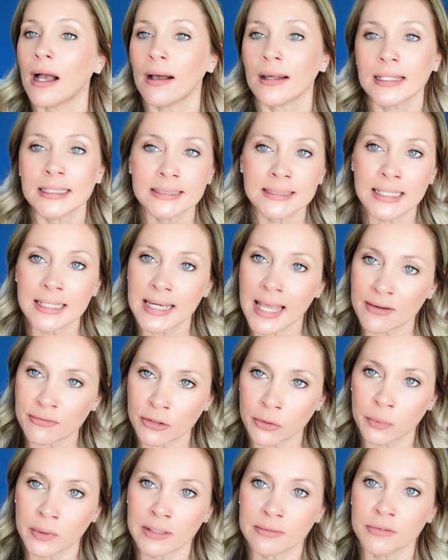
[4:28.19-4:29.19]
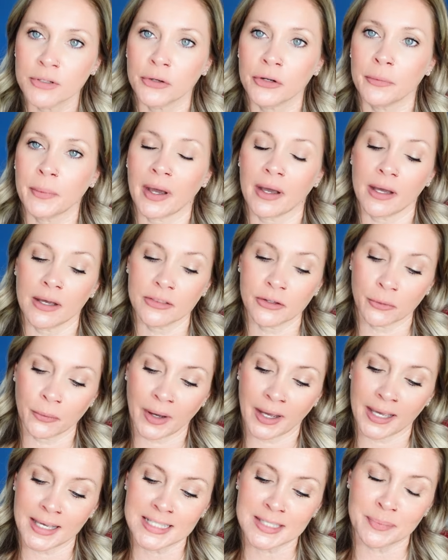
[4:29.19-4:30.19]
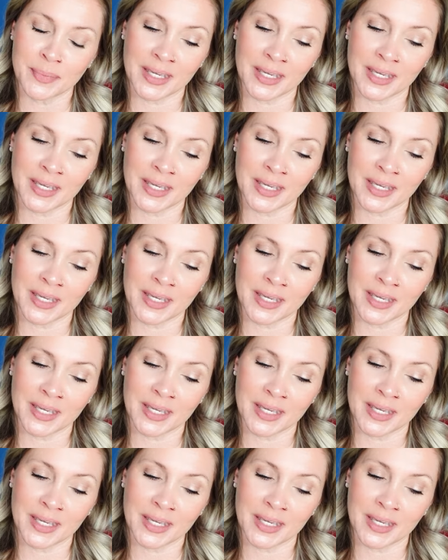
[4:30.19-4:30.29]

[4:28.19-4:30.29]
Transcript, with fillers: honestly never would have known about otherwise,